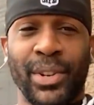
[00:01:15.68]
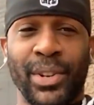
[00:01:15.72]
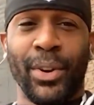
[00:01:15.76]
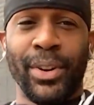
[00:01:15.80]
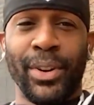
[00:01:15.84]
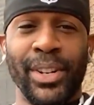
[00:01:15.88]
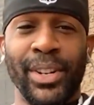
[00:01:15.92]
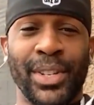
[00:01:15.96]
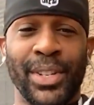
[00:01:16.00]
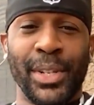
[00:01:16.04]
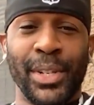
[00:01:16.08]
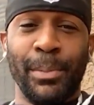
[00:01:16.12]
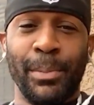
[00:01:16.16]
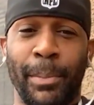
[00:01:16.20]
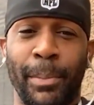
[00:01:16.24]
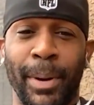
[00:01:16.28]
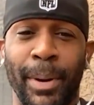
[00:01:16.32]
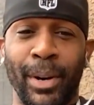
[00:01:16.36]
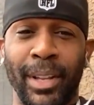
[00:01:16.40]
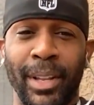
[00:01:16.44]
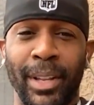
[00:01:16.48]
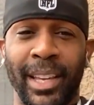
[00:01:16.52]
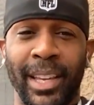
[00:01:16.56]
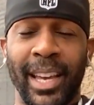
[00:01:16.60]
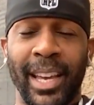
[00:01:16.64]
I scored in the Super
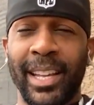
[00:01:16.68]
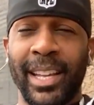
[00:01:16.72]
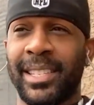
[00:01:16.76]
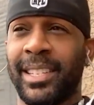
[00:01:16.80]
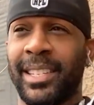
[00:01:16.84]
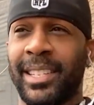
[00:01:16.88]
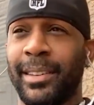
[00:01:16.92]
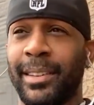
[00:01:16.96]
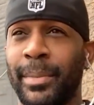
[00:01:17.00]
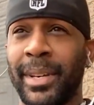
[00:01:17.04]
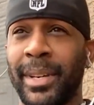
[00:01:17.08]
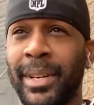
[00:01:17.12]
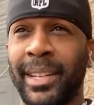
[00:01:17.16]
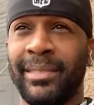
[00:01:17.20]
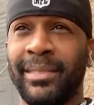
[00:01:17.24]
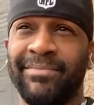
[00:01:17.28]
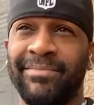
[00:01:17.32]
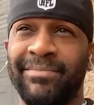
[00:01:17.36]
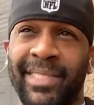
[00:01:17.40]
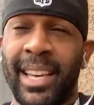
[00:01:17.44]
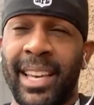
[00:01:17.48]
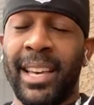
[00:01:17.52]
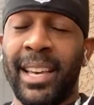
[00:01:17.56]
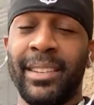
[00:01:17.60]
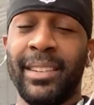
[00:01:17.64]
Bowl against them,
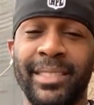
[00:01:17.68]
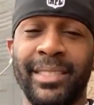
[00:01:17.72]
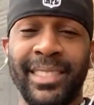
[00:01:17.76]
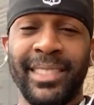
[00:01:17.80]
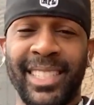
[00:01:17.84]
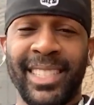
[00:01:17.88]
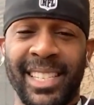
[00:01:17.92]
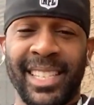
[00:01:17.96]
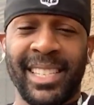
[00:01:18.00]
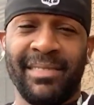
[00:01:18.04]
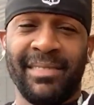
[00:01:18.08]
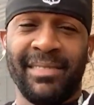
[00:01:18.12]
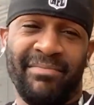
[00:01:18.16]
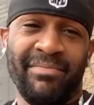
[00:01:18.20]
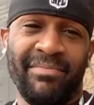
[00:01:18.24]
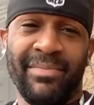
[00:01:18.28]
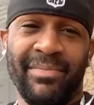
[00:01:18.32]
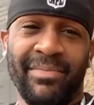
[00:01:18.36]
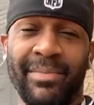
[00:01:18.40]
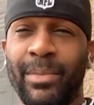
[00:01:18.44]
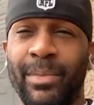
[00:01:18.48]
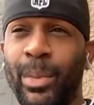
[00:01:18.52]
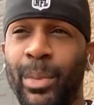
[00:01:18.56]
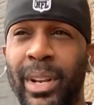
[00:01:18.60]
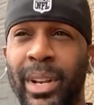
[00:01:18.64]
and eh, just
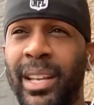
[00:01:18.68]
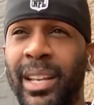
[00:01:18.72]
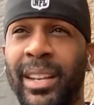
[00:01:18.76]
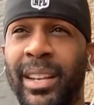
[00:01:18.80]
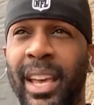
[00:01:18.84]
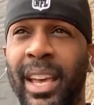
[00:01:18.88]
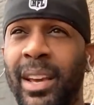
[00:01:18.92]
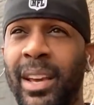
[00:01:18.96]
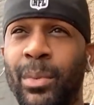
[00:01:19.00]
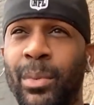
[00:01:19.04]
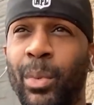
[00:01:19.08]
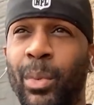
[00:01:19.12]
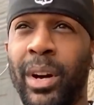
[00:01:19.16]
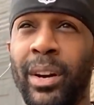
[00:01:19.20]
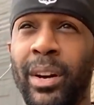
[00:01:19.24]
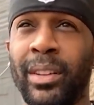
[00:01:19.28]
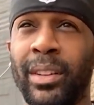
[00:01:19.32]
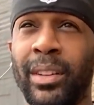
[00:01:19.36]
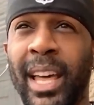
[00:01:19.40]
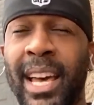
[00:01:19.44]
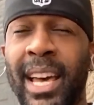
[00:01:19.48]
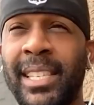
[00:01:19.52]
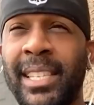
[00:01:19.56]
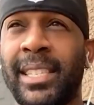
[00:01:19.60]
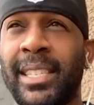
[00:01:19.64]
we didn't end
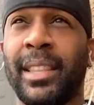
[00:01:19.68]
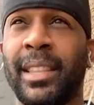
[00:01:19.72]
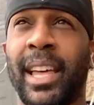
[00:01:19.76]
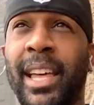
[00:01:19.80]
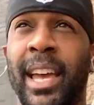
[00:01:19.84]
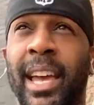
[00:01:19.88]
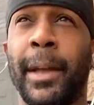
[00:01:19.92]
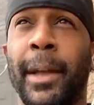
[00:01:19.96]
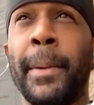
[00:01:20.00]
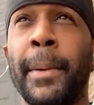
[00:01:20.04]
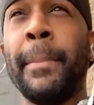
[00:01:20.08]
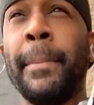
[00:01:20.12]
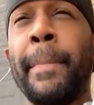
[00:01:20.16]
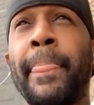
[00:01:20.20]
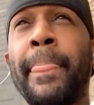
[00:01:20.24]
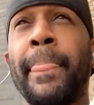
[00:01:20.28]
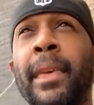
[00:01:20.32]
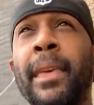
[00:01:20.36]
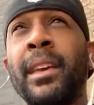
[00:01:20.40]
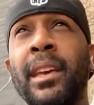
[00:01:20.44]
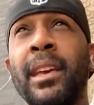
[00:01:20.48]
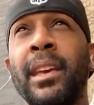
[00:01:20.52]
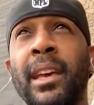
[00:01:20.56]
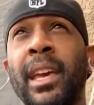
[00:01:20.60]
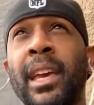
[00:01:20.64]
well. Last like
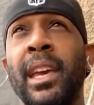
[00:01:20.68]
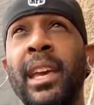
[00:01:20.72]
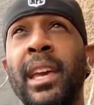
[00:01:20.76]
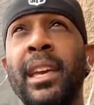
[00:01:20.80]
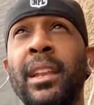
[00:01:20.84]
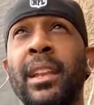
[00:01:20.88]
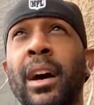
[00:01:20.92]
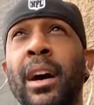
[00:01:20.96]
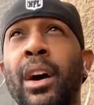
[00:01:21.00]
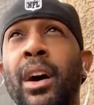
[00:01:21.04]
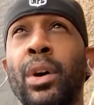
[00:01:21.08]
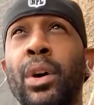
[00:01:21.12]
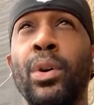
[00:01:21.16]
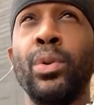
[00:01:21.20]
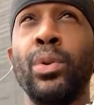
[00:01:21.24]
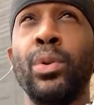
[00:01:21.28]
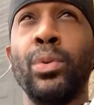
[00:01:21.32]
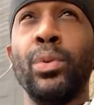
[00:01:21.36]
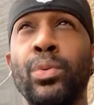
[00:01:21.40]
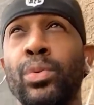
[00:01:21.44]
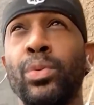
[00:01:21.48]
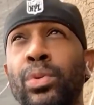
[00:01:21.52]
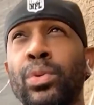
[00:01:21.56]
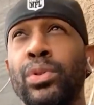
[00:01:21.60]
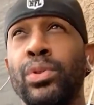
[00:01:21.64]
in
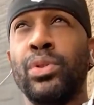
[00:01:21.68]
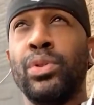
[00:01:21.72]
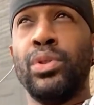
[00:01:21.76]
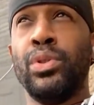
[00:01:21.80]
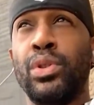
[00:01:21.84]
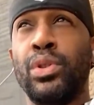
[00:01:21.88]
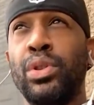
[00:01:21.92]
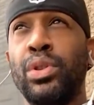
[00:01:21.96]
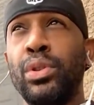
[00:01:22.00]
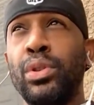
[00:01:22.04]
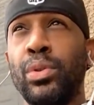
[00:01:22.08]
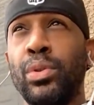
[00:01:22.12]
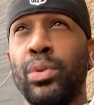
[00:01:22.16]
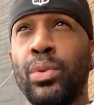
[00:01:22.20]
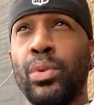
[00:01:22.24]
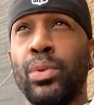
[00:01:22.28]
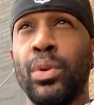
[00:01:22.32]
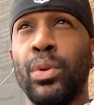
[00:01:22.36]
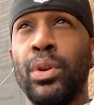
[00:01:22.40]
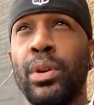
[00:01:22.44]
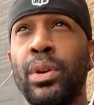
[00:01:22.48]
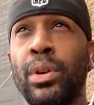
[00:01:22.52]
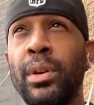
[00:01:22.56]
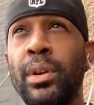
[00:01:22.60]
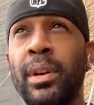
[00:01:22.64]

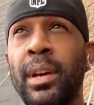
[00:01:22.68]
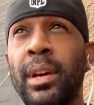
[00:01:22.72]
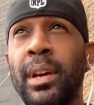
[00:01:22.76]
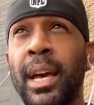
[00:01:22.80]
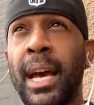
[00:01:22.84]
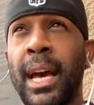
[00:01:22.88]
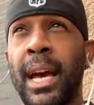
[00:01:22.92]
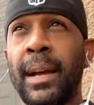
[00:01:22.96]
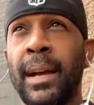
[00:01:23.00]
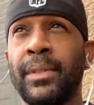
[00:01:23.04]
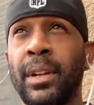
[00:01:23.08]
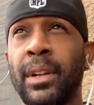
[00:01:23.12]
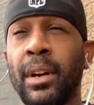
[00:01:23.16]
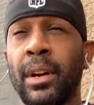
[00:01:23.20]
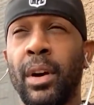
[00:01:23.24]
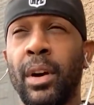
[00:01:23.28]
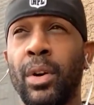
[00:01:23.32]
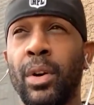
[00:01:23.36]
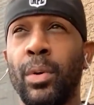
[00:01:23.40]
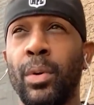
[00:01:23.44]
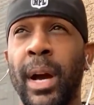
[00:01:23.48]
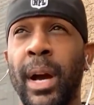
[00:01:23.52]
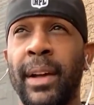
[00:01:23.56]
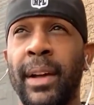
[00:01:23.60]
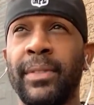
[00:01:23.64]
02 after the
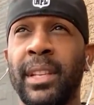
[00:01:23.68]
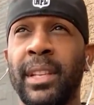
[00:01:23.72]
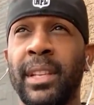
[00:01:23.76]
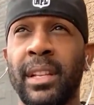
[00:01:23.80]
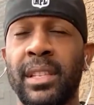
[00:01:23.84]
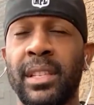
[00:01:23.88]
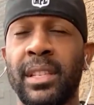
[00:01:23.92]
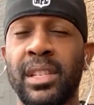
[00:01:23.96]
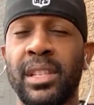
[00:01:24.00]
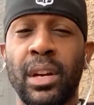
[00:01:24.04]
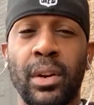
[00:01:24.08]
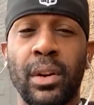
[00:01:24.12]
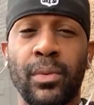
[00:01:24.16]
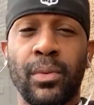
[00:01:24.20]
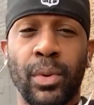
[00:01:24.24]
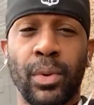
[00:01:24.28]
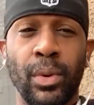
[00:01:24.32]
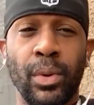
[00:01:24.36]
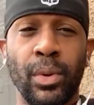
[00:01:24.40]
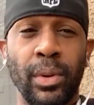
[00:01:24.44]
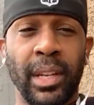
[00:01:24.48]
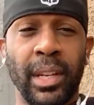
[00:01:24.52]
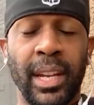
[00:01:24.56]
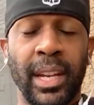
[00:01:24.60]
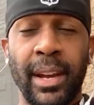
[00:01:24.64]
oh after the Tuck
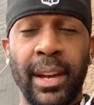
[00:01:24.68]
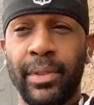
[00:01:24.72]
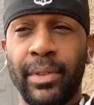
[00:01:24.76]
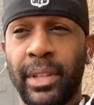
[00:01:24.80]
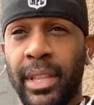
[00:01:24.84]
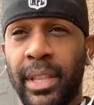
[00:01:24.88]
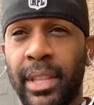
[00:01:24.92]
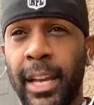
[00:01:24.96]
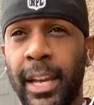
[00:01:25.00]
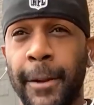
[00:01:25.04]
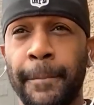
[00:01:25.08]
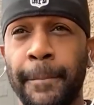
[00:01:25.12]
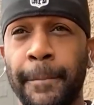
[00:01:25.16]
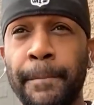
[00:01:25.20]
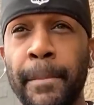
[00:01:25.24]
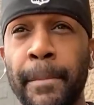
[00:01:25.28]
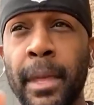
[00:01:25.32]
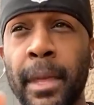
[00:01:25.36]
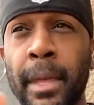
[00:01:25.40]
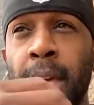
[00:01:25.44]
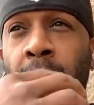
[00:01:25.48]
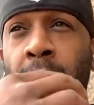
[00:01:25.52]
rule and everything.